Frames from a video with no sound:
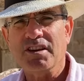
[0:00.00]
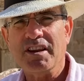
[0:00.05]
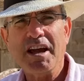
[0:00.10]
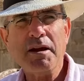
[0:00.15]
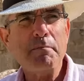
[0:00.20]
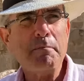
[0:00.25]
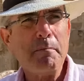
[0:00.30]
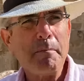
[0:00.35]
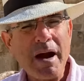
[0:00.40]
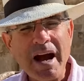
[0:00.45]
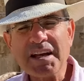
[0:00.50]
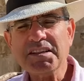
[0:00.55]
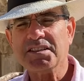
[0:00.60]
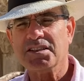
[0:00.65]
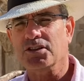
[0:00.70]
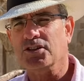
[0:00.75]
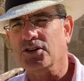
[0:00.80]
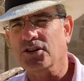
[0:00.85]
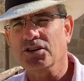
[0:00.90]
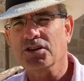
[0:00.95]
They
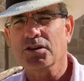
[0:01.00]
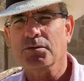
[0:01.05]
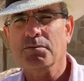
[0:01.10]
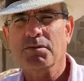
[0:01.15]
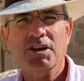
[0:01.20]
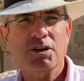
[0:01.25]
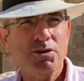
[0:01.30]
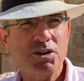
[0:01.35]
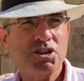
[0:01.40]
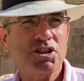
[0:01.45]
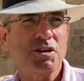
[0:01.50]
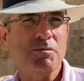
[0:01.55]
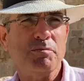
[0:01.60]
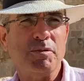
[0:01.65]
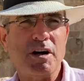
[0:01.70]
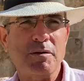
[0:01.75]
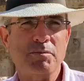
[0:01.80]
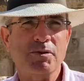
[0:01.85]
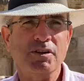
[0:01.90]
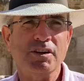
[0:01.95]
massacred the Christian
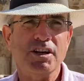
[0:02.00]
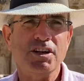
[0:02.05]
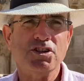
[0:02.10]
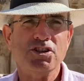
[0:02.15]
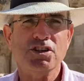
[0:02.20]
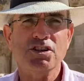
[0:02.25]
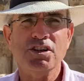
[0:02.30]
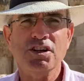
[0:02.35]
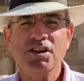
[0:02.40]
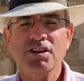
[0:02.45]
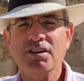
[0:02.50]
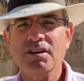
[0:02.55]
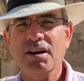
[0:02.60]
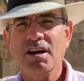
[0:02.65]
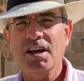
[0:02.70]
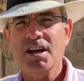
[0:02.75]
population here.